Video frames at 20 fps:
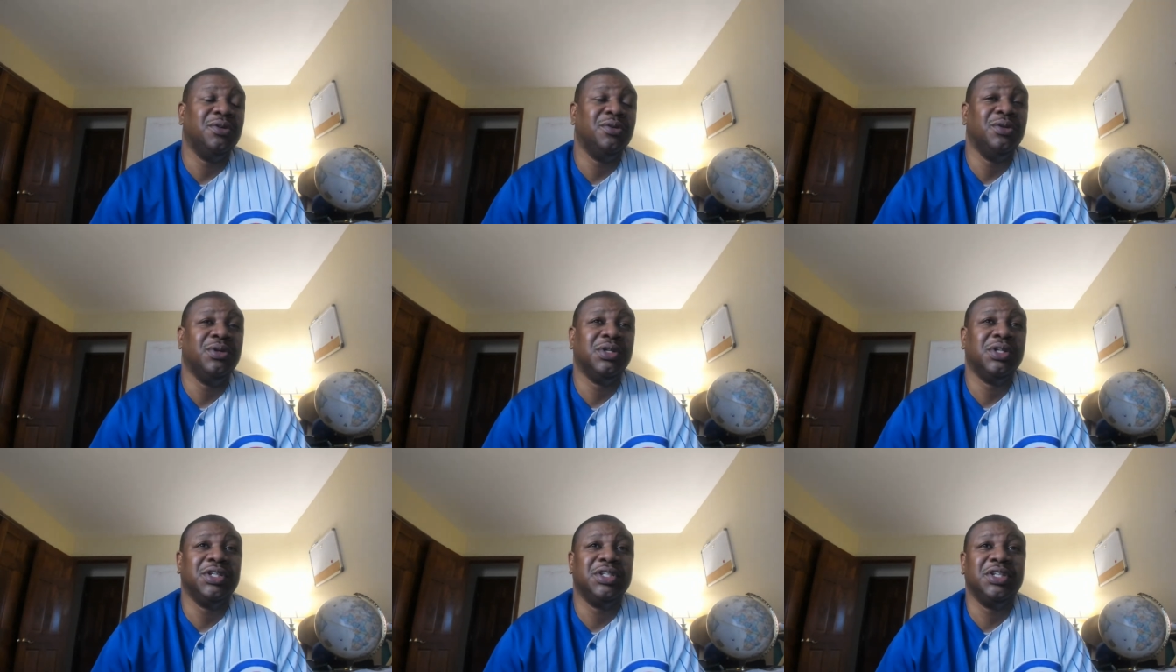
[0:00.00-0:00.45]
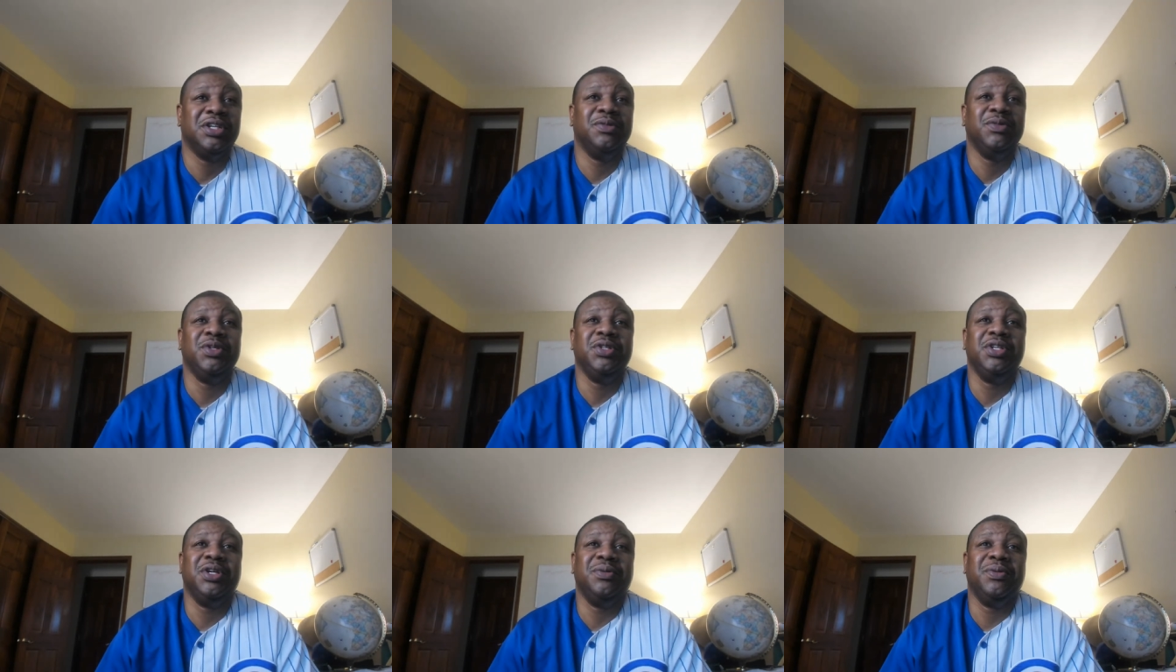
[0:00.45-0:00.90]
or the
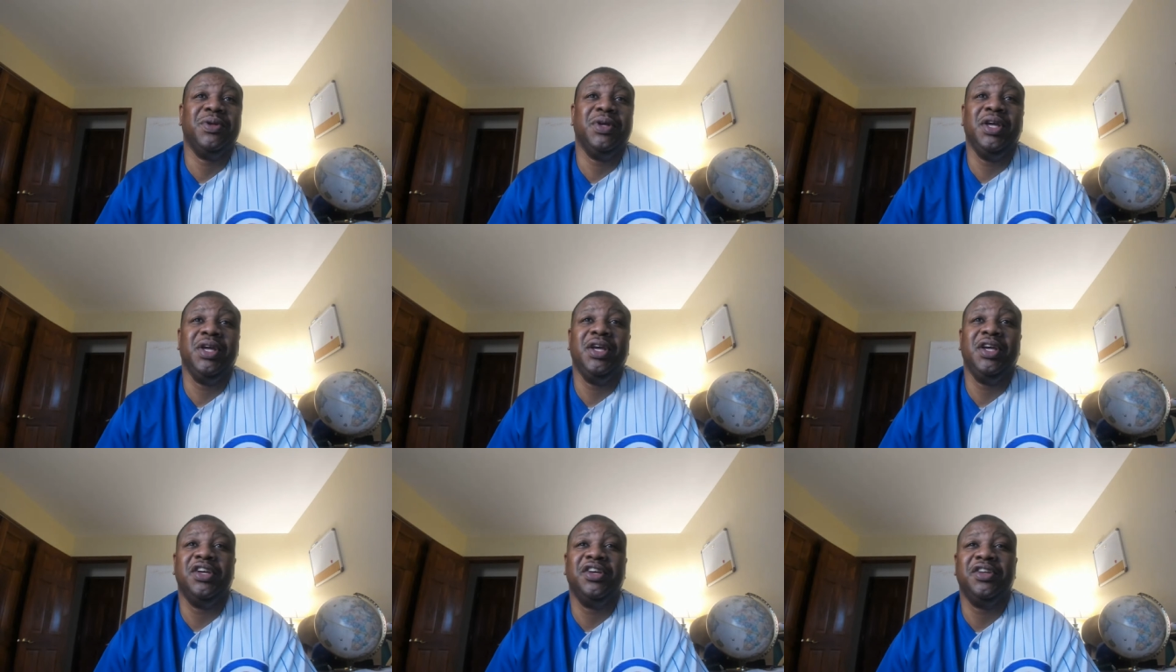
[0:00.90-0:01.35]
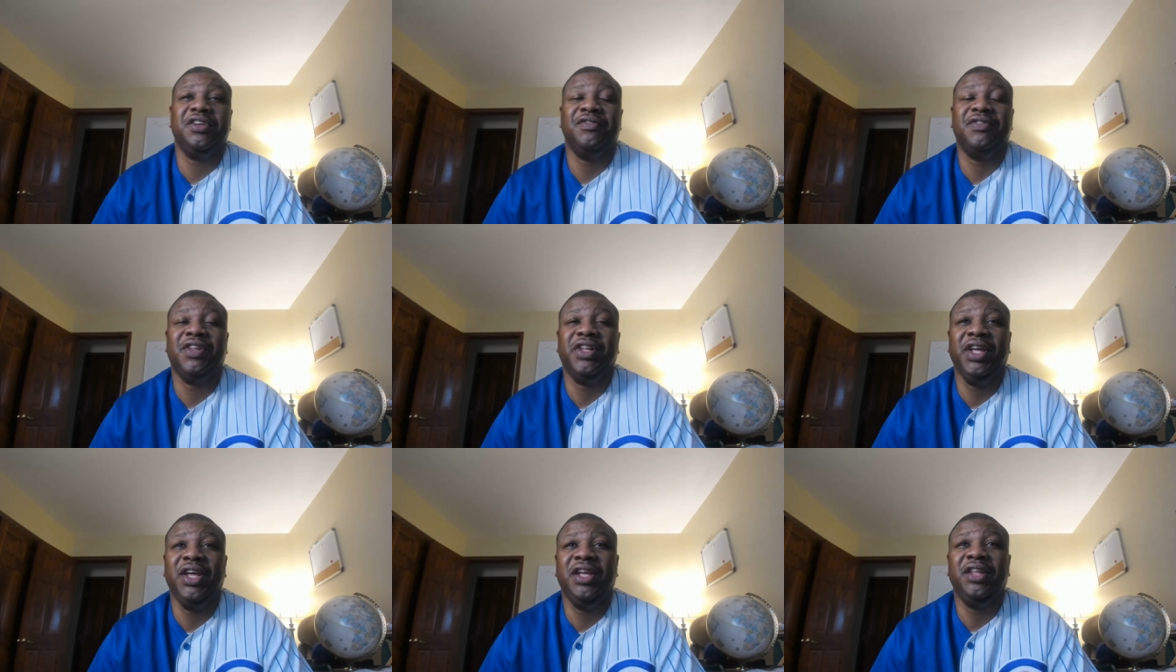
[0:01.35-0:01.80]
WWE could
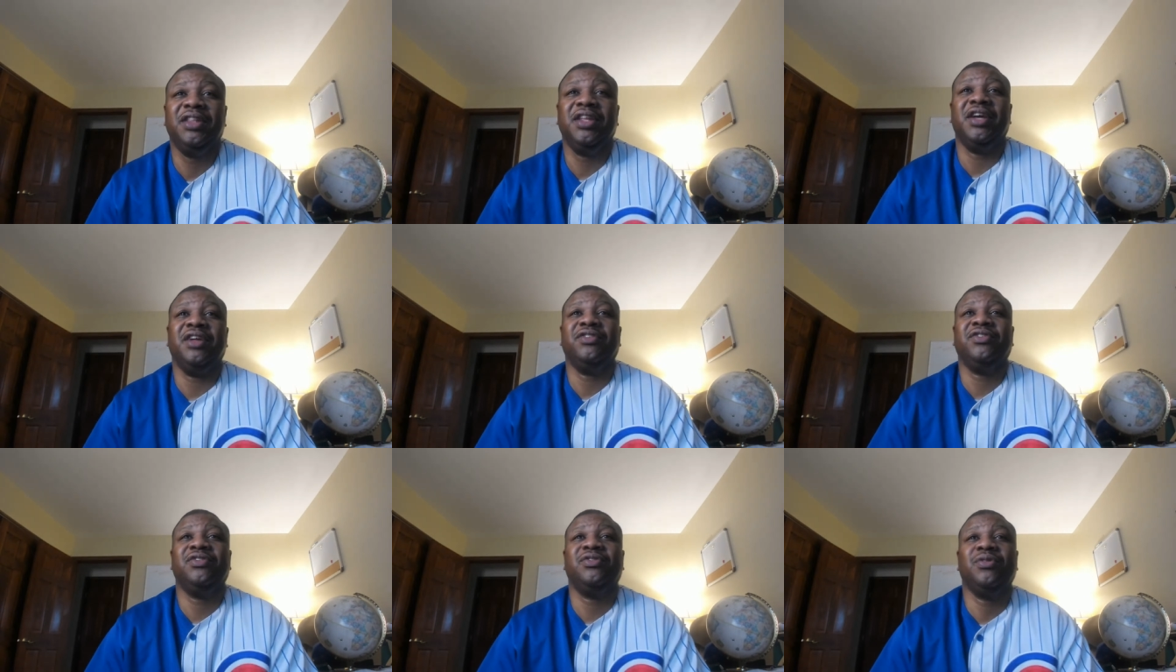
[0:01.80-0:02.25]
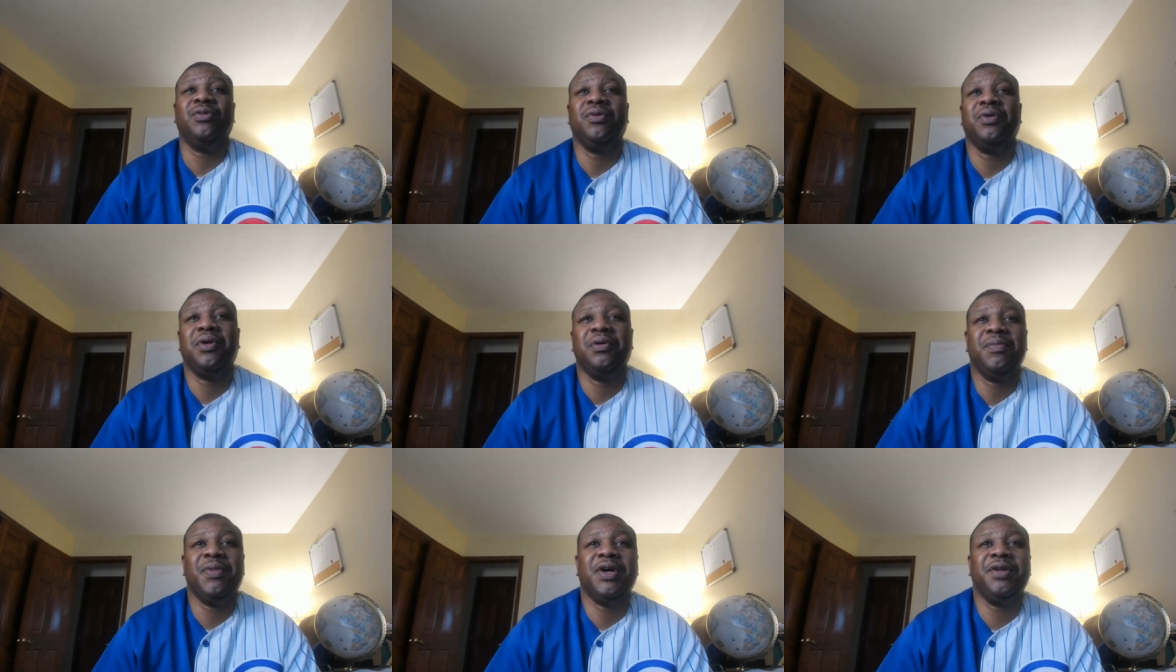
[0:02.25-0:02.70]
have leaked that
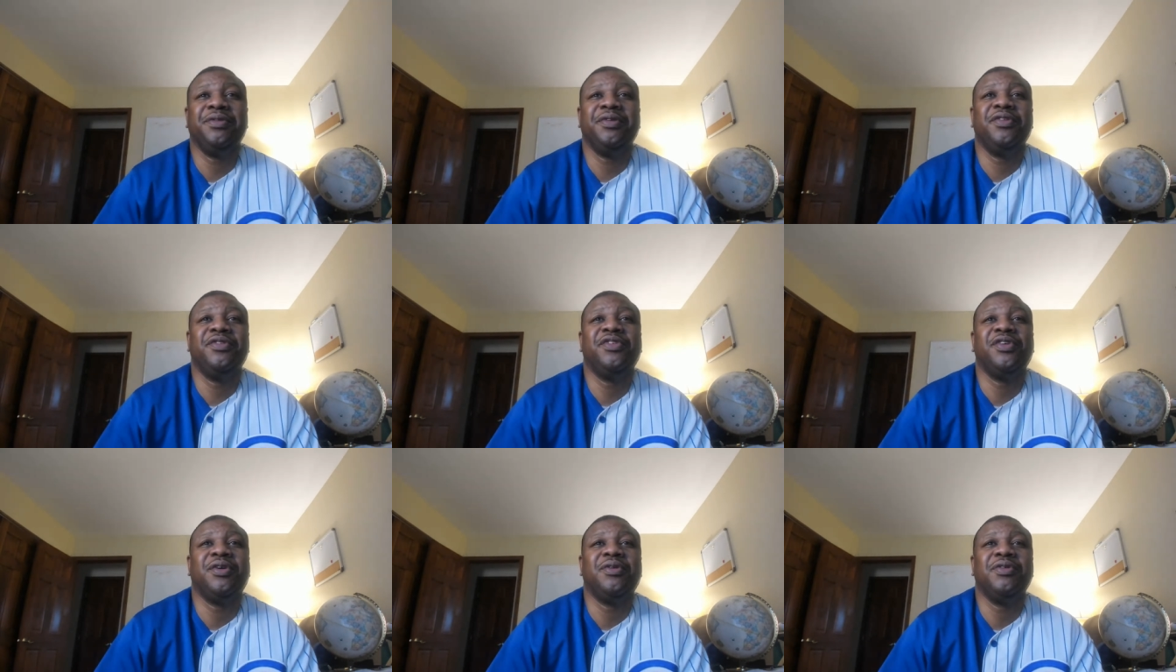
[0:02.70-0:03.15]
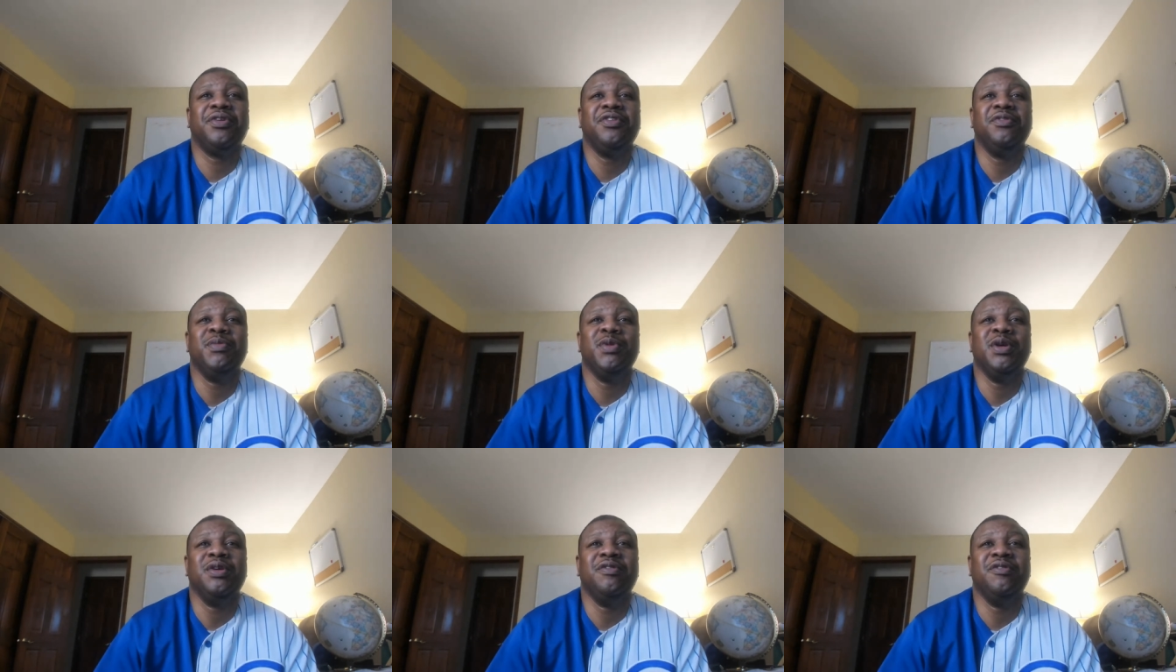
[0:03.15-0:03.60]
story about the
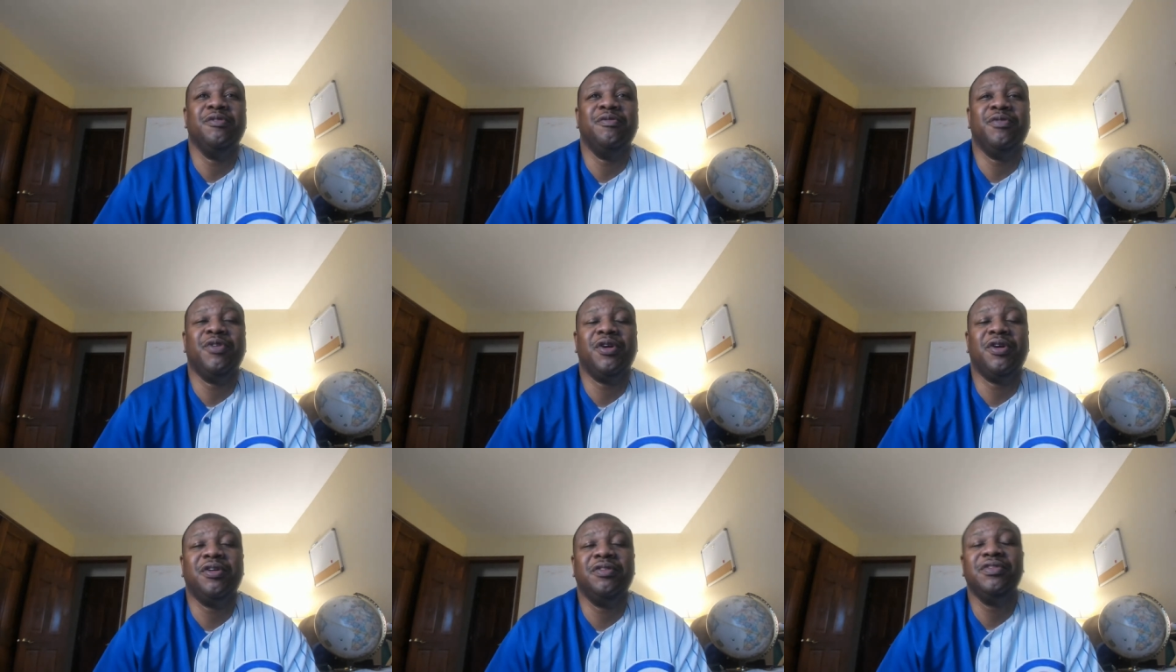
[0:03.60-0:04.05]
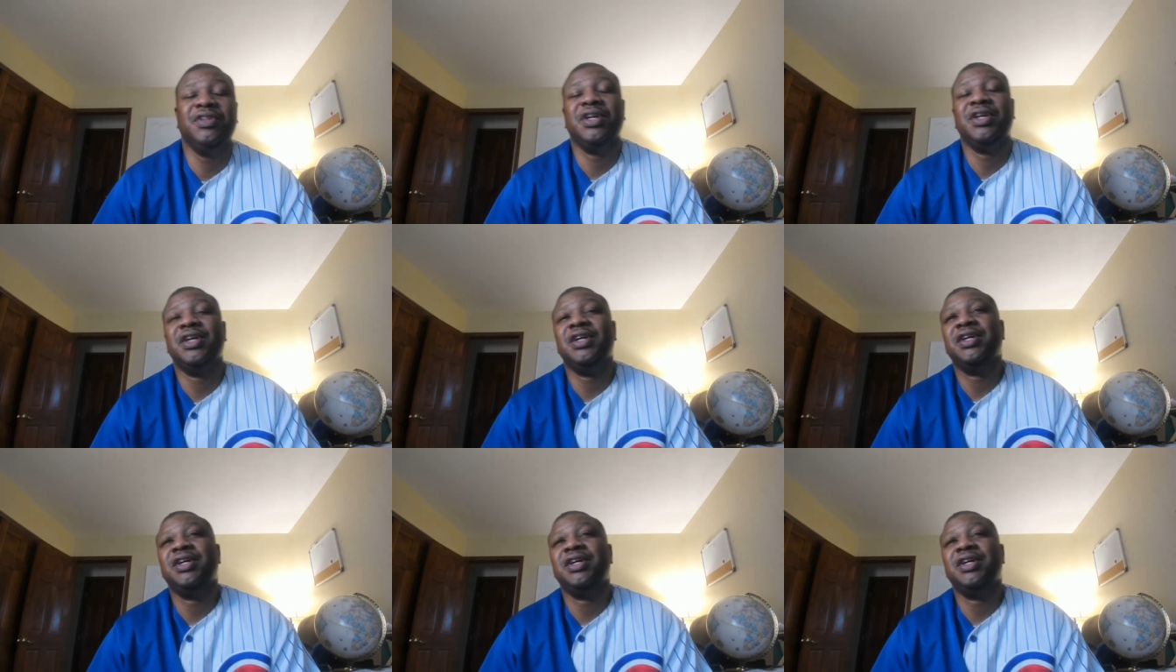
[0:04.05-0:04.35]
Saudis being involved